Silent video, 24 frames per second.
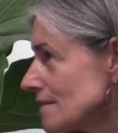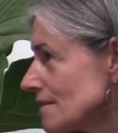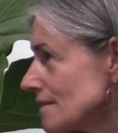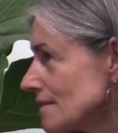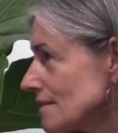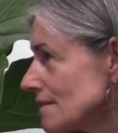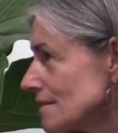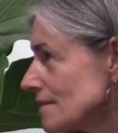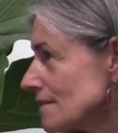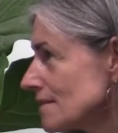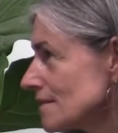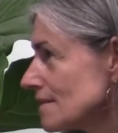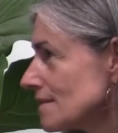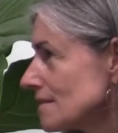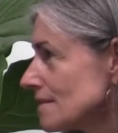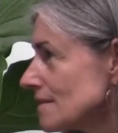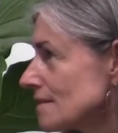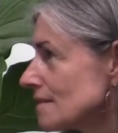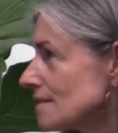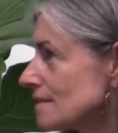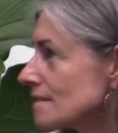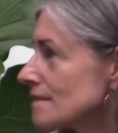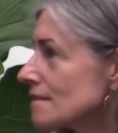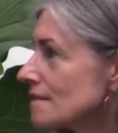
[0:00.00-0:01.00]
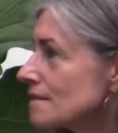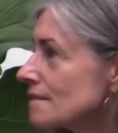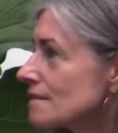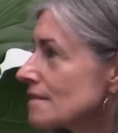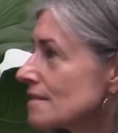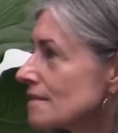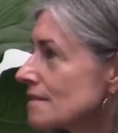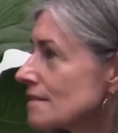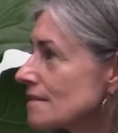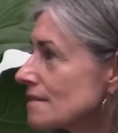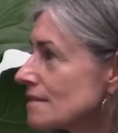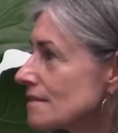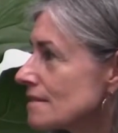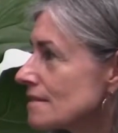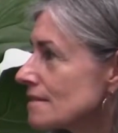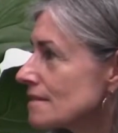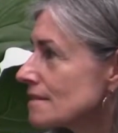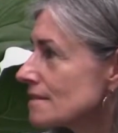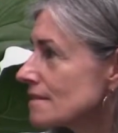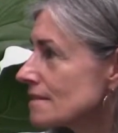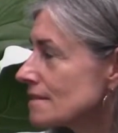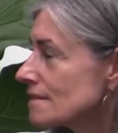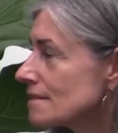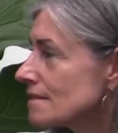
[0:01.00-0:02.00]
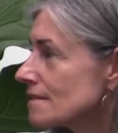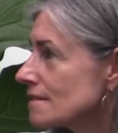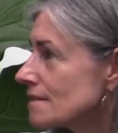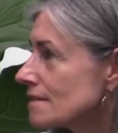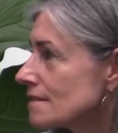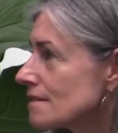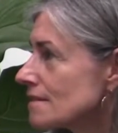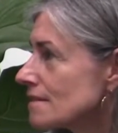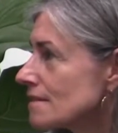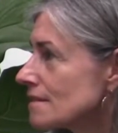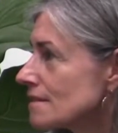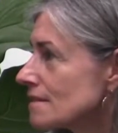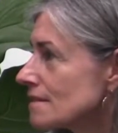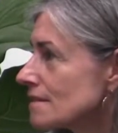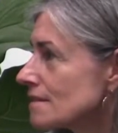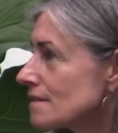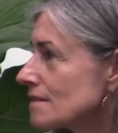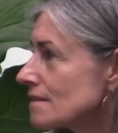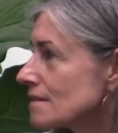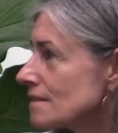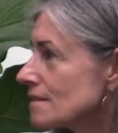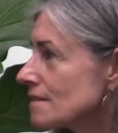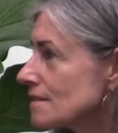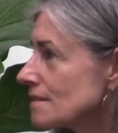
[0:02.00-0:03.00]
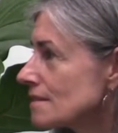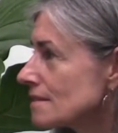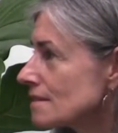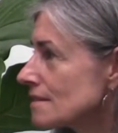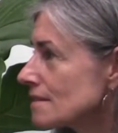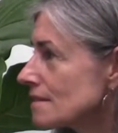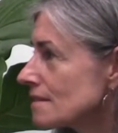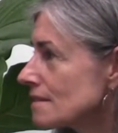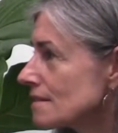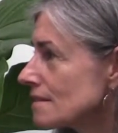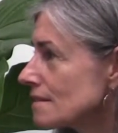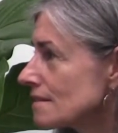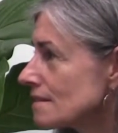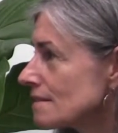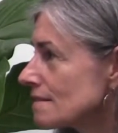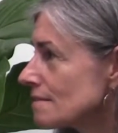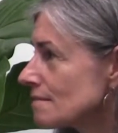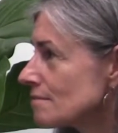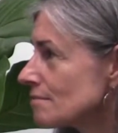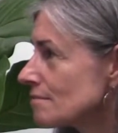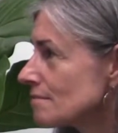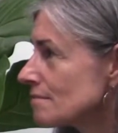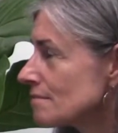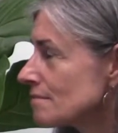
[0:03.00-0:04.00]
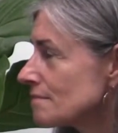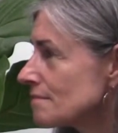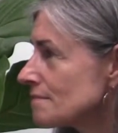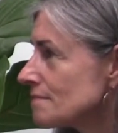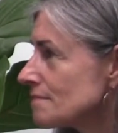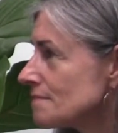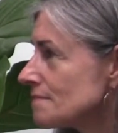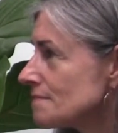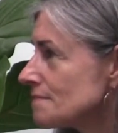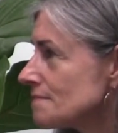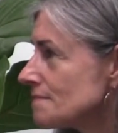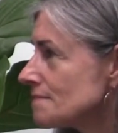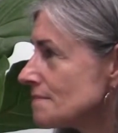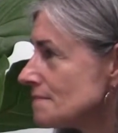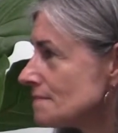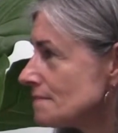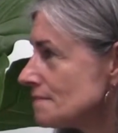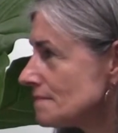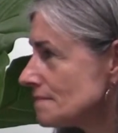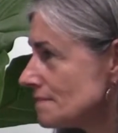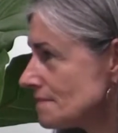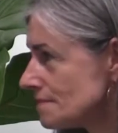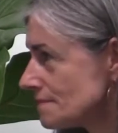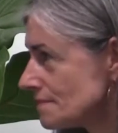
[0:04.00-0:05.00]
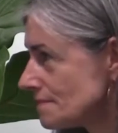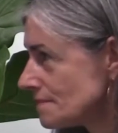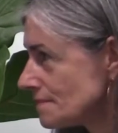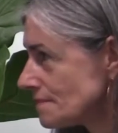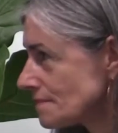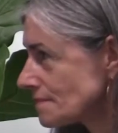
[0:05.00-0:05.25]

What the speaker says: This person isn't speaking.